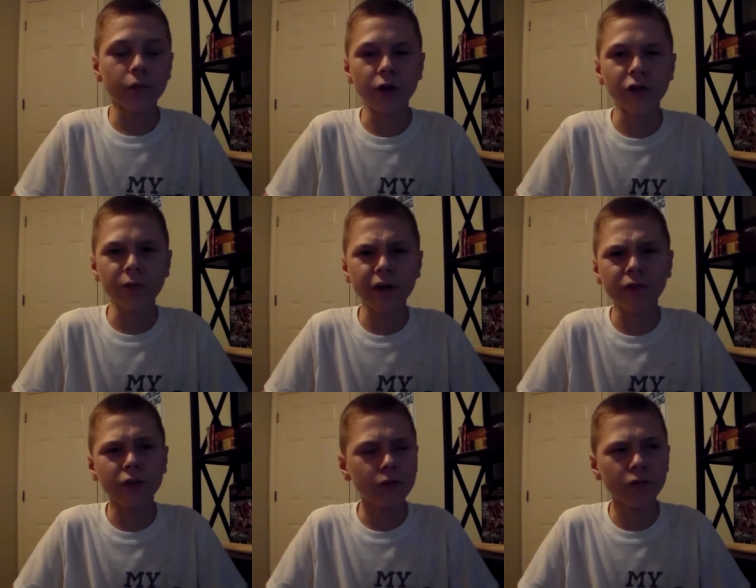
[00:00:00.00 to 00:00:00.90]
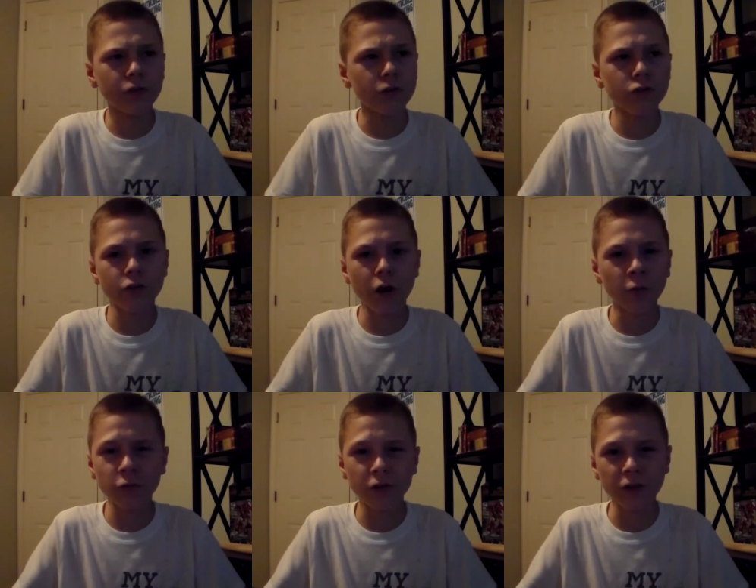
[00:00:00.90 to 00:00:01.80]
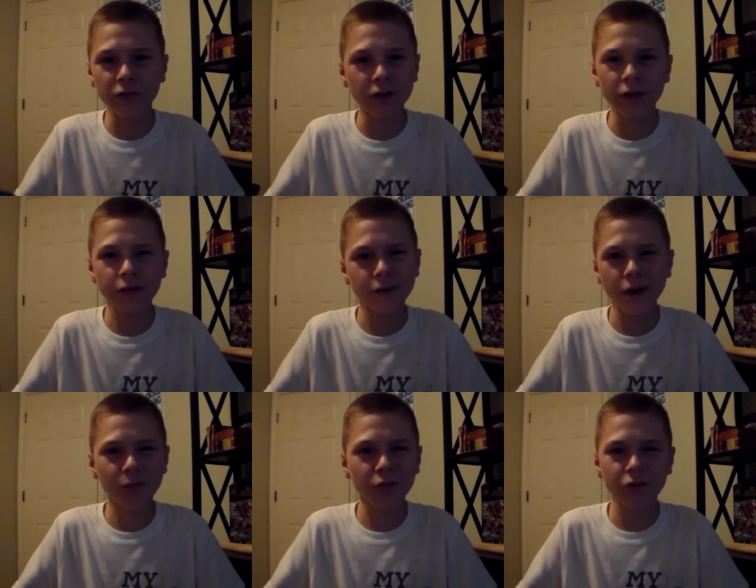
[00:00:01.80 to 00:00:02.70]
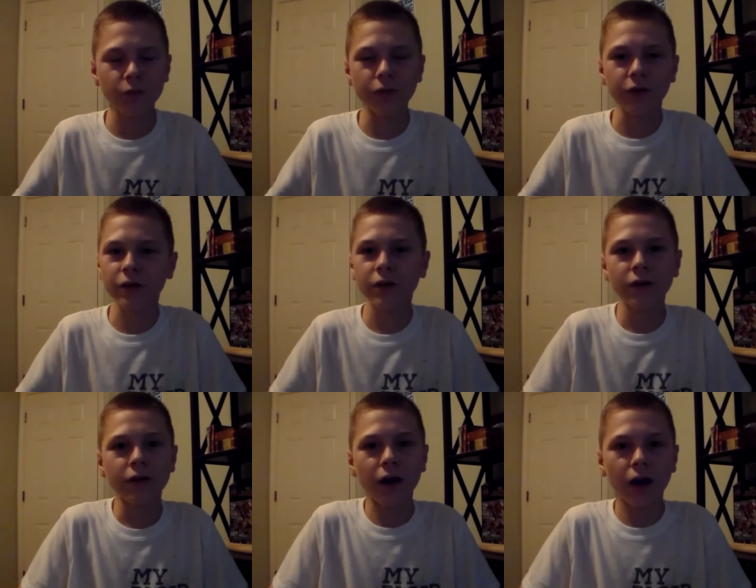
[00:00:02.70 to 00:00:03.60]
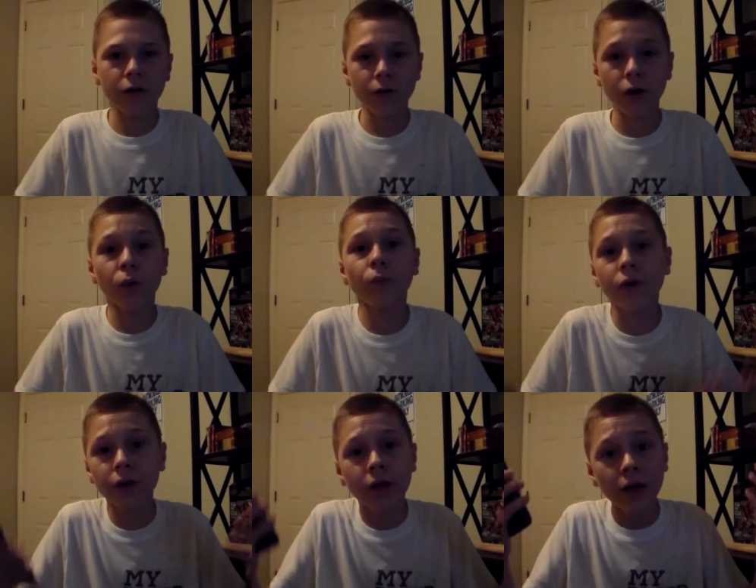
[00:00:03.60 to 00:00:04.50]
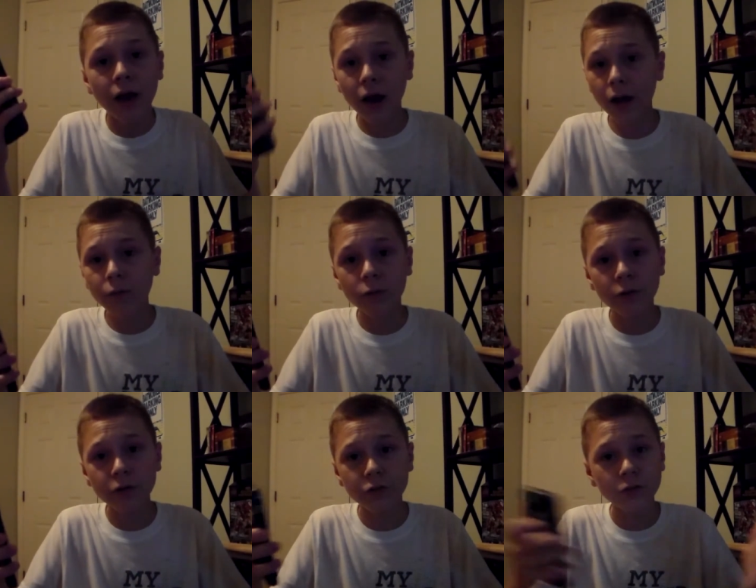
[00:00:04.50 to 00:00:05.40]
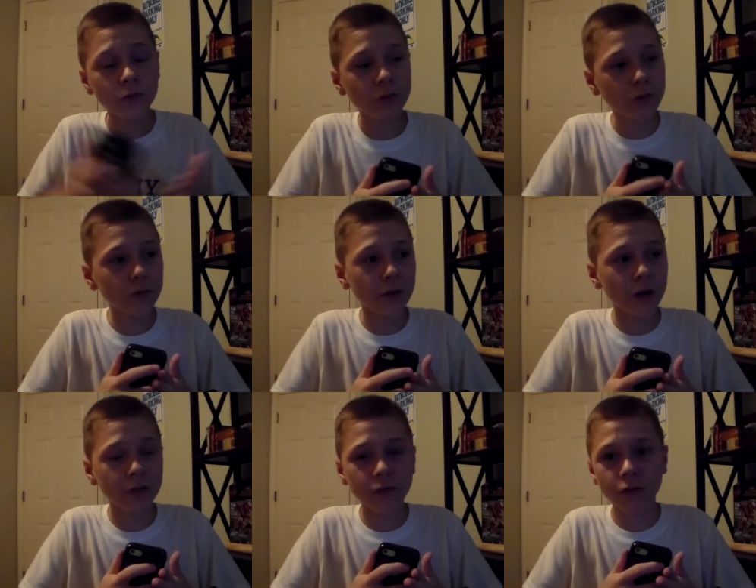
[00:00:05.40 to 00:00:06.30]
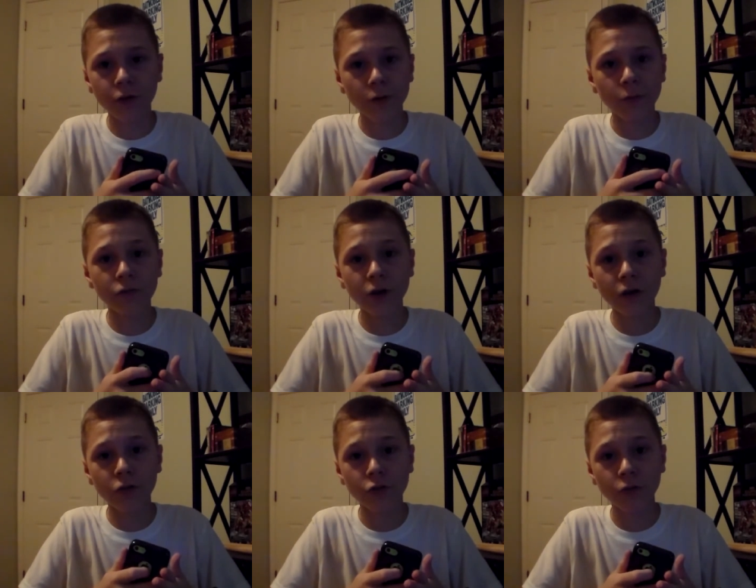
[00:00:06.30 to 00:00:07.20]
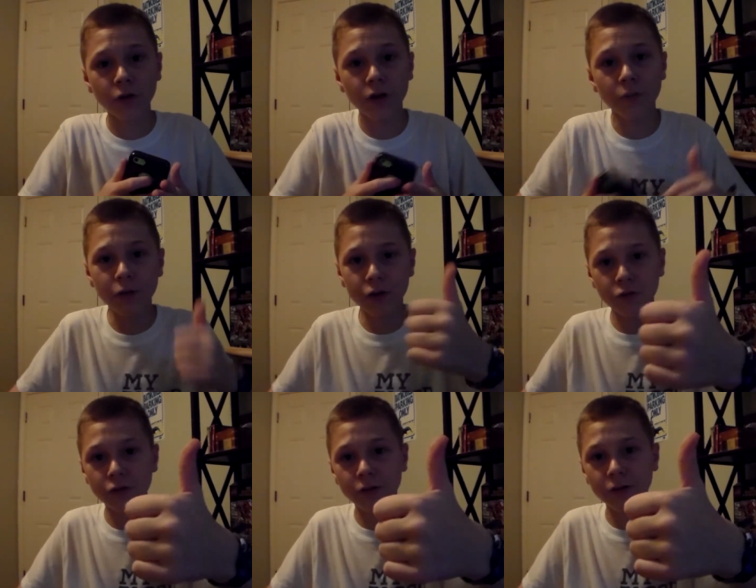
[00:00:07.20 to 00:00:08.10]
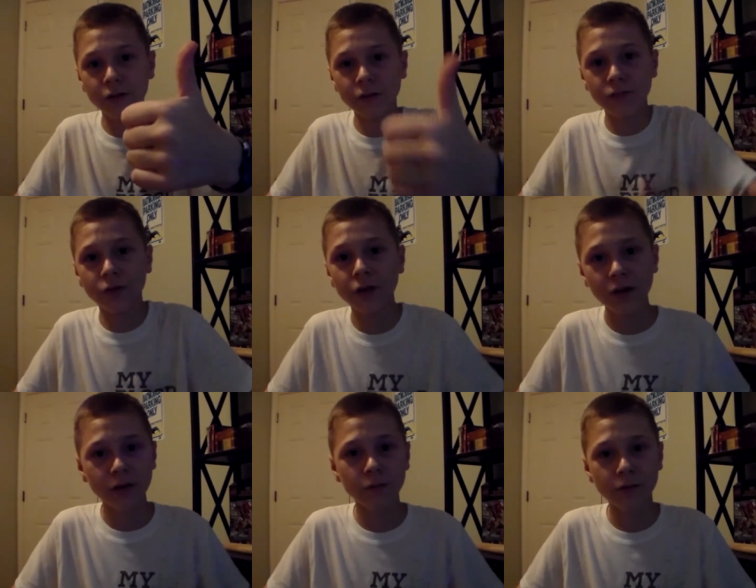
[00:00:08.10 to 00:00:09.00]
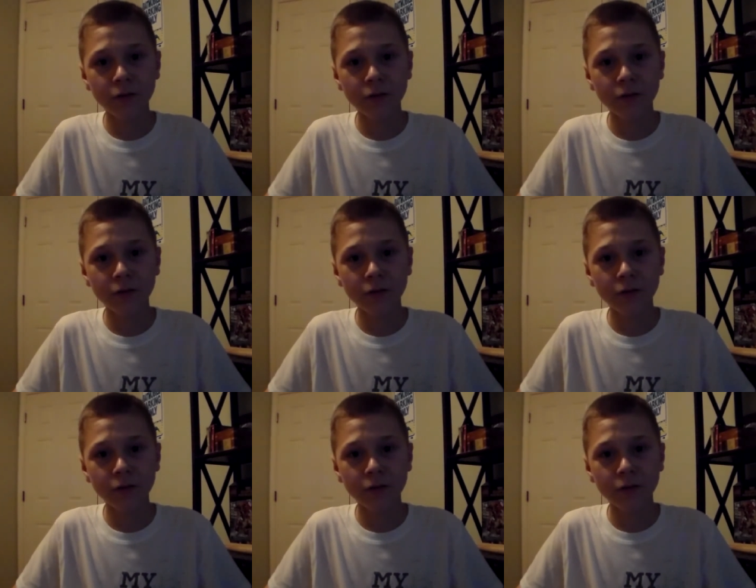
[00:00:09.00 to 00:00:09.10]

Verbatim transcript: But you might have to use the Shou TV app or something. I don't know, but I'm going to do that. So if you guys enjoyed, make sure to leave a like.